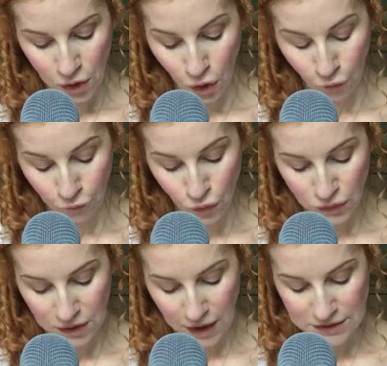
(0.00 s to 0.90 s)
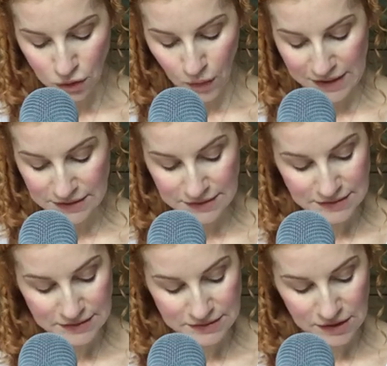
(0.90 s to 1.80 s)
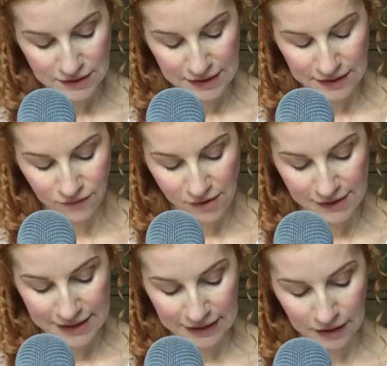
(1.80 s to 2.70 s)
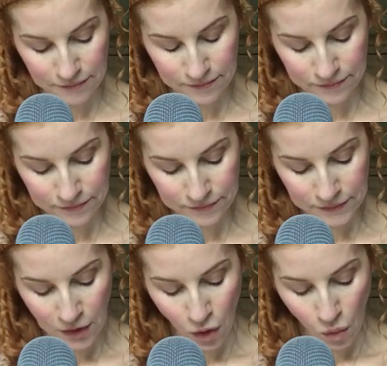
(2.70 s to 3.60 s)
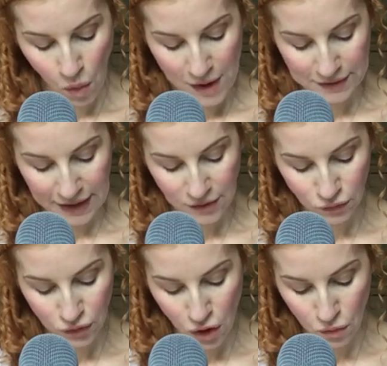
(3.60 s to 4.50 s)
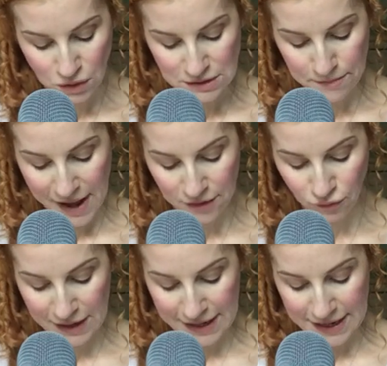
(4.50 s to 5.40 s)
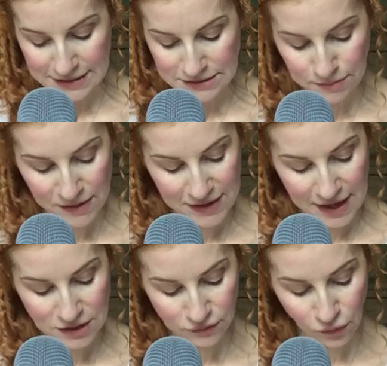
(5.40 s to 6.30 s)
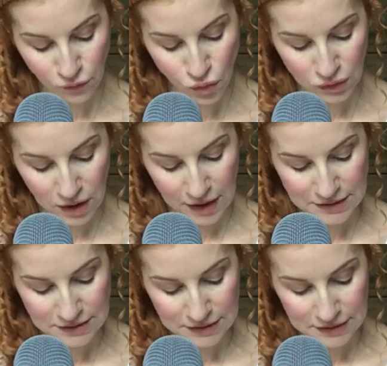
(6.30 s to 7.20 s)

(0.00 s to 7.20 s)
A fortnight acquaintance is certainly very little. One cannot know what a man really is by the end of a fortnight.